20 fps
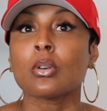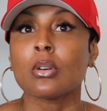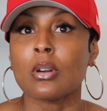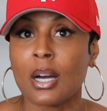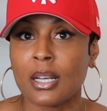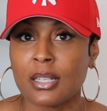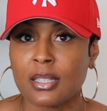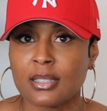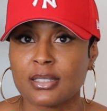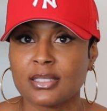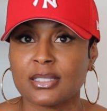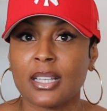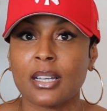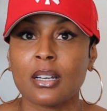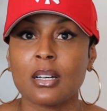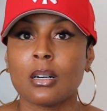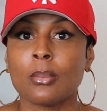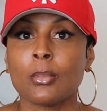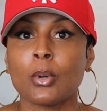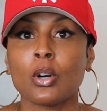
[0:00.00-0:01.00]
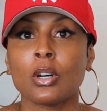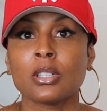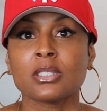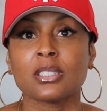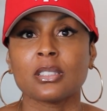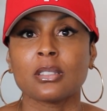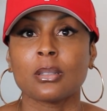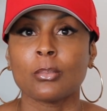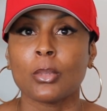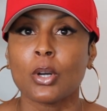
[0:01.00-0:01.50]
products that come
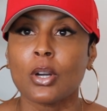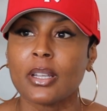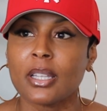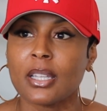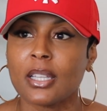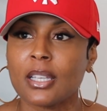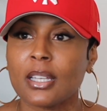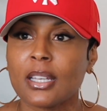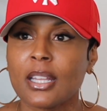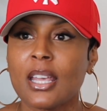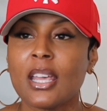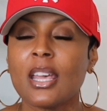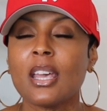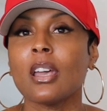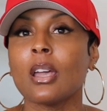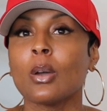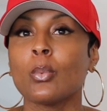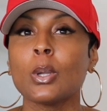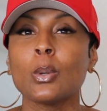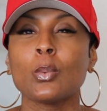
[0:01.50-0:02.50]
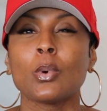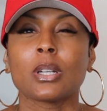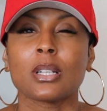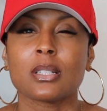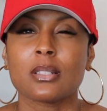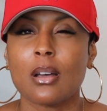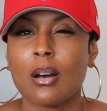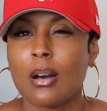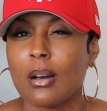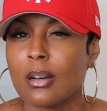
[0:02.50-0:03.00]
onto the market and we want
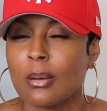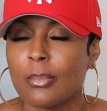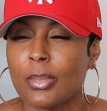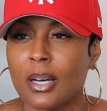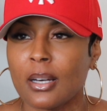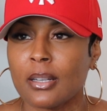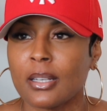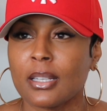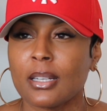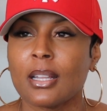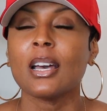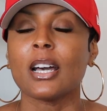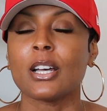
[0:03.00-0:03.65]
to talk about it,